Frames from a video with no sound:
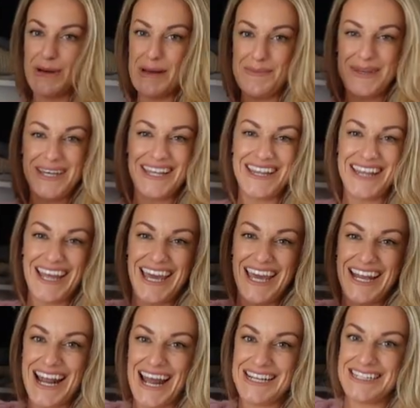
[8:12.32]
my birthday.
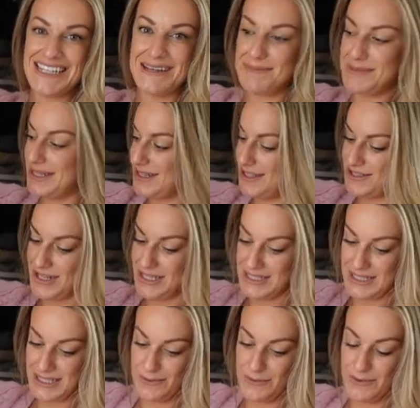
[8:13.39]
It ended up being the dress
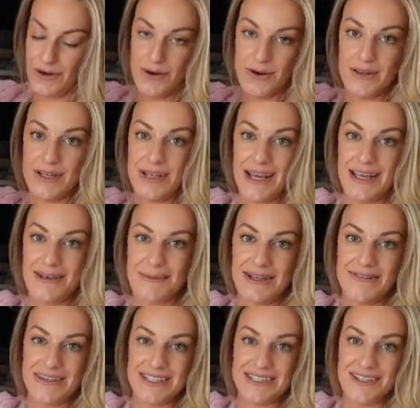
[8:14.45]
that I wore the night me
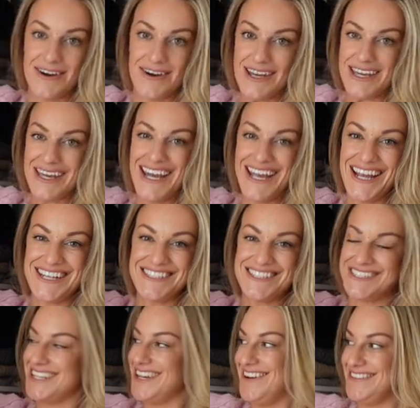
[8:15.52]
and Reese got engaged,
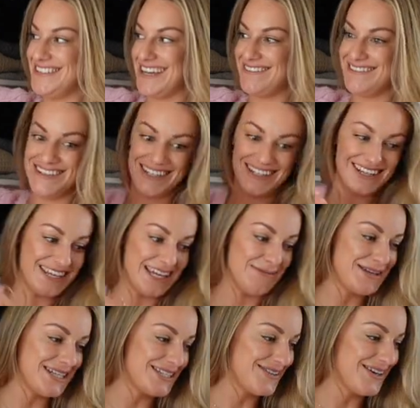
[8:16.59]
so definitely going to keep
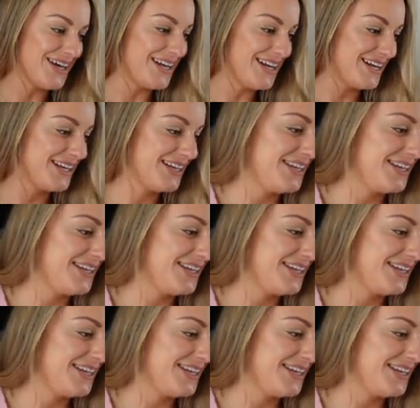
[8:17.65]
this one.